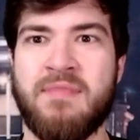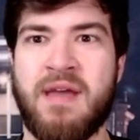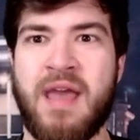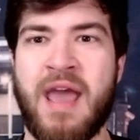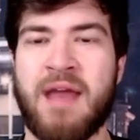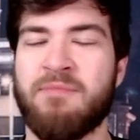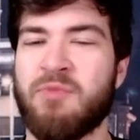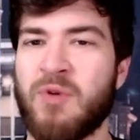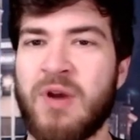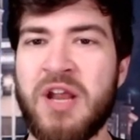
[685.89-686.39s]

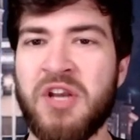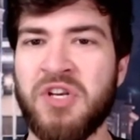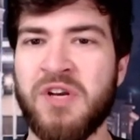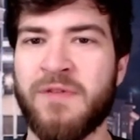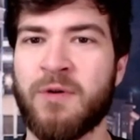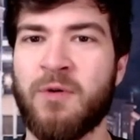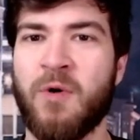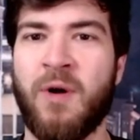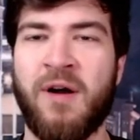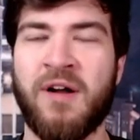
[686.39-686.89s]
admiration
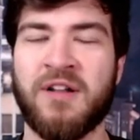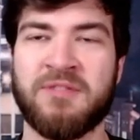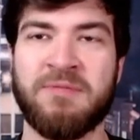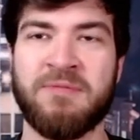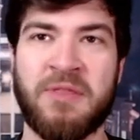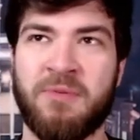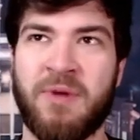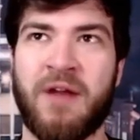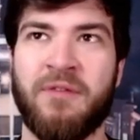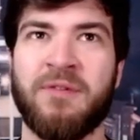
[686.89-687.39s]
for Roquan
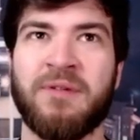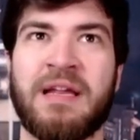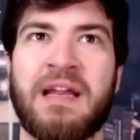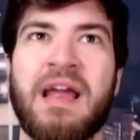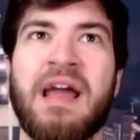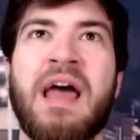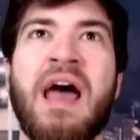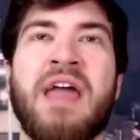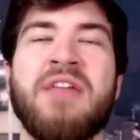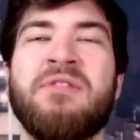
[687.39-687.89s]
Smith or whatever, like,
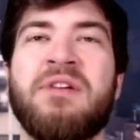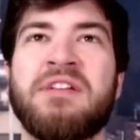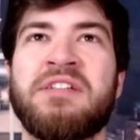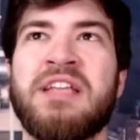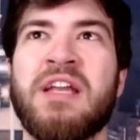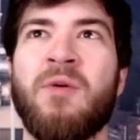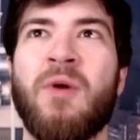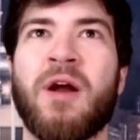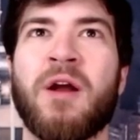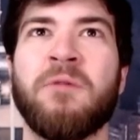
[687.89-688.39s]
you could
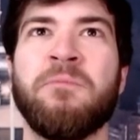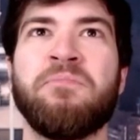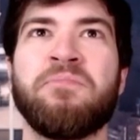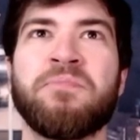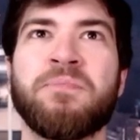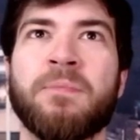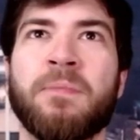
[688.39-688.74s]
see where